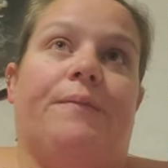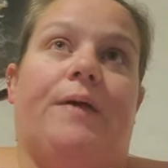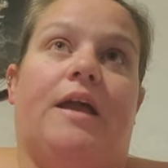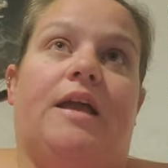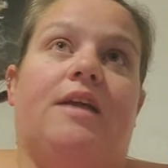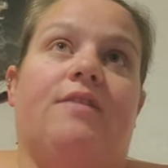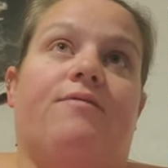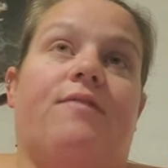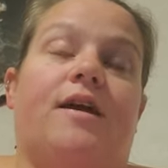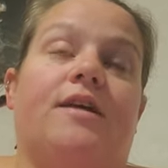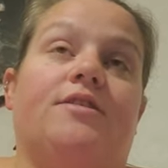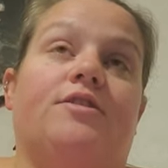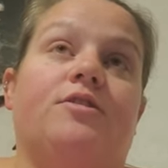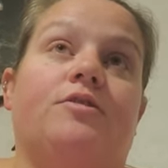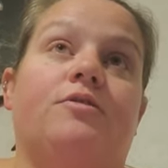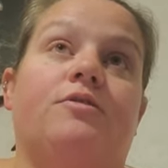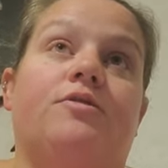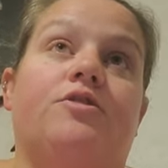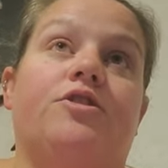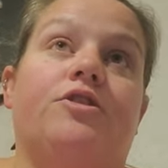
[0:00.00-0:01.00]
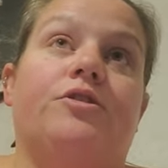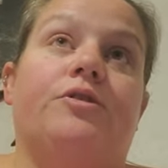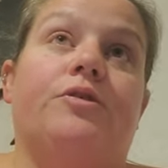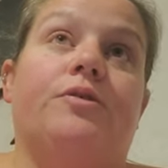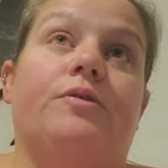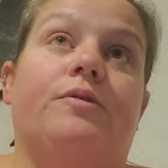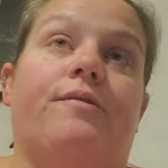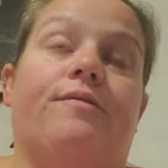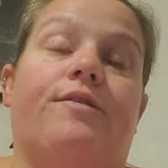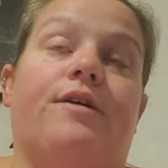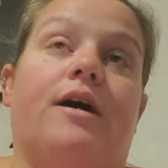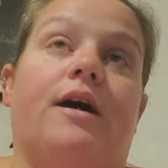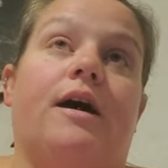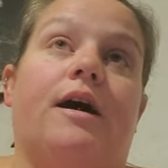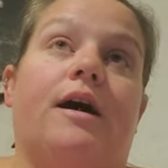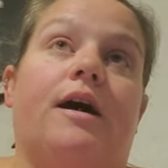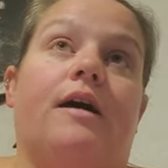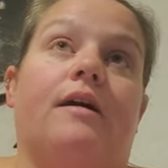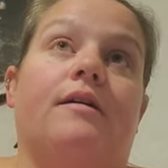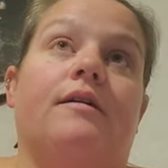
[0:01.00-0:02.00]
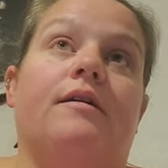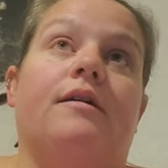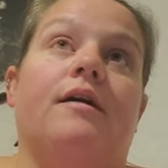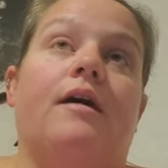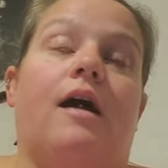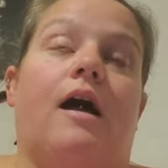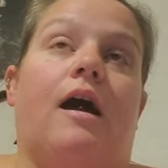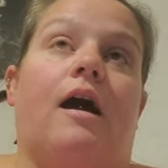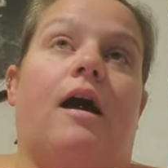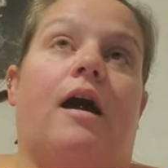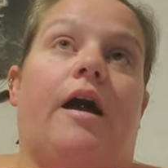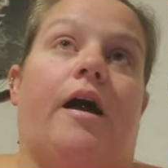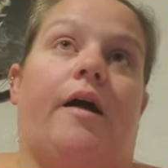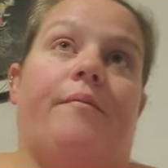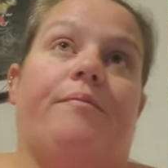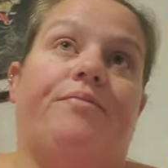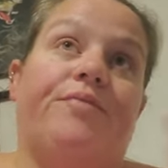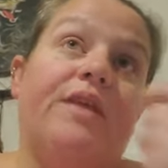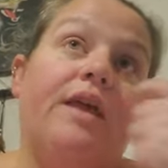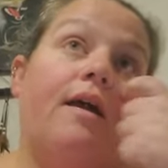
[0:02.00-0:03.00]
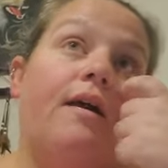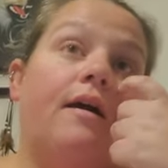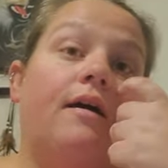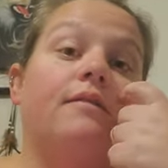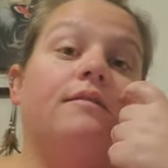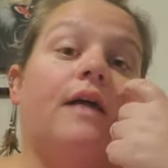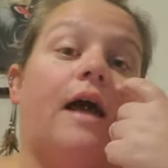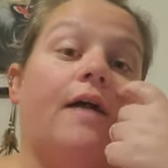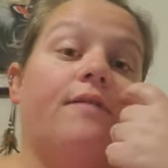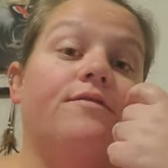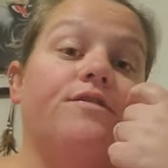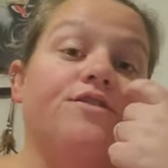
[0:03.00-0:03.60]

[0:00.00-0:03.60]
like if I do do the um, live